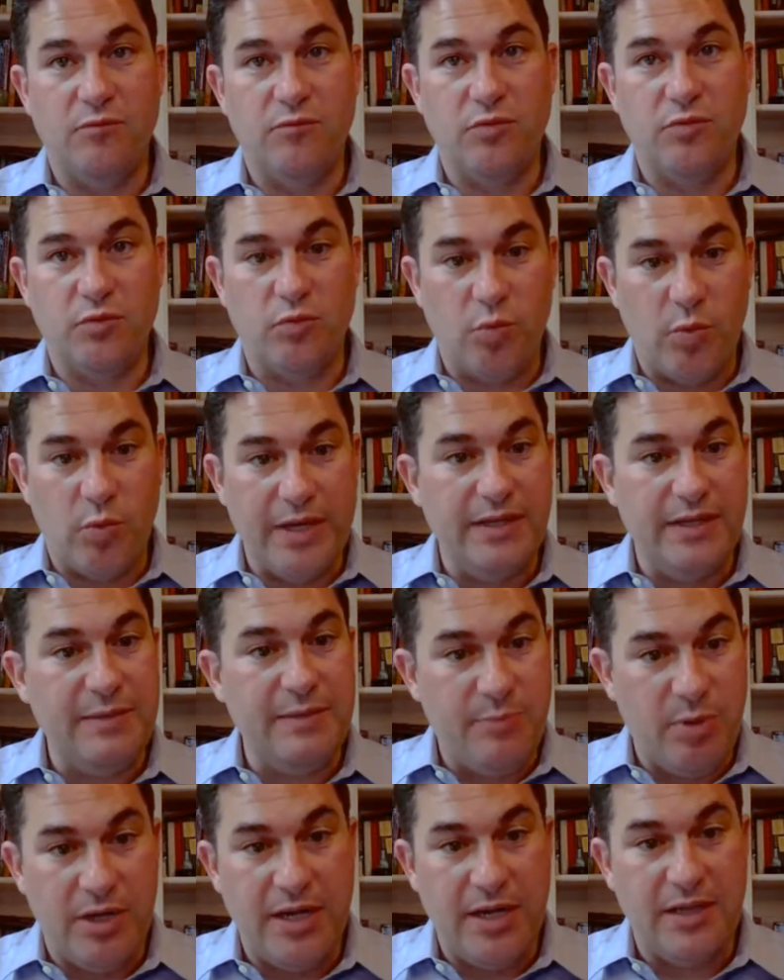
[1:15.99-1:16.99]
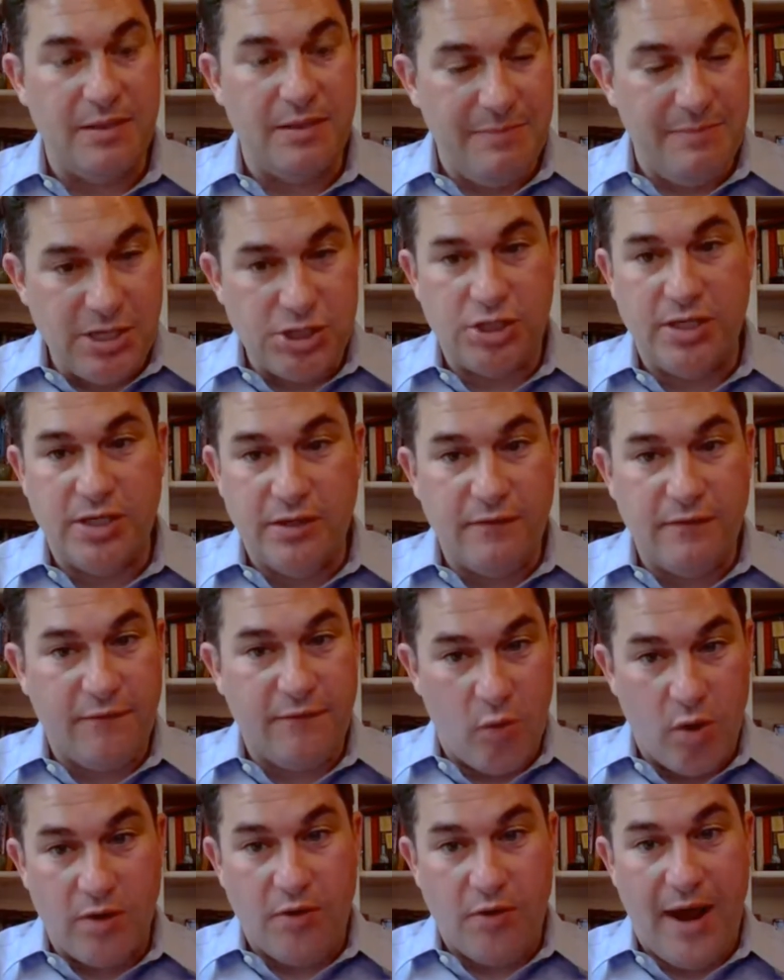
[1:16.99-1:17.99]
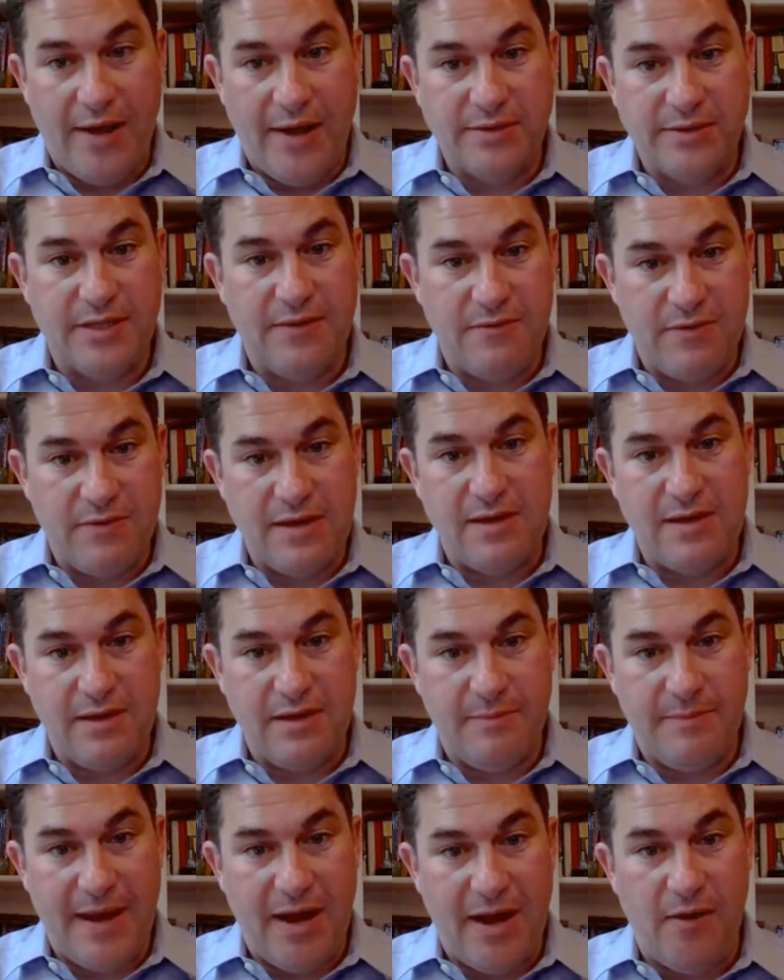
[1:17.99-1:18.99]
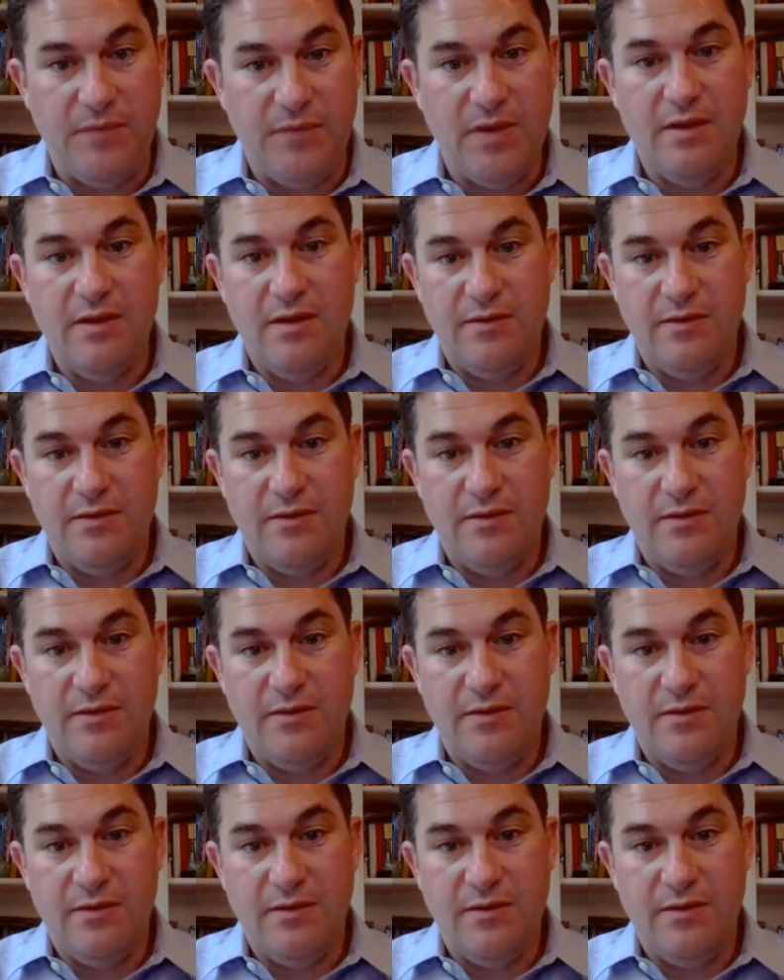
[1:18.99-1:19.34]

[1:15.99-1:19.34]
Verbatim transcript: really putting the mission in the foreground and thinking about